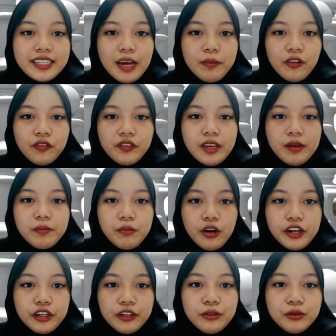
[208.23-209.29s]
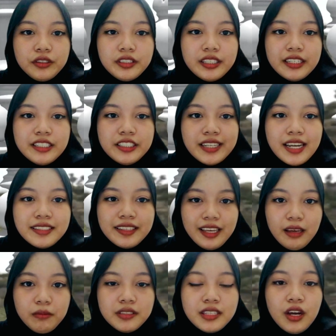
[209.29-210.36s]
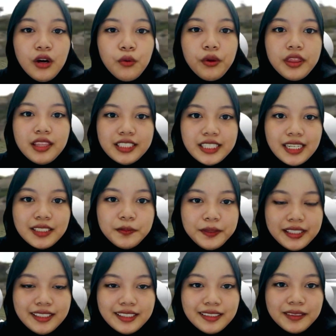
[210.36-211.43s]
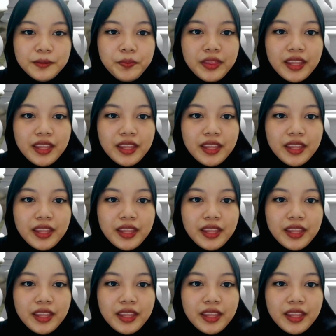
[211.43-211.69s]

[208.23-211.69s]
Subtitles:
type of king board used in chess games with chess pieces.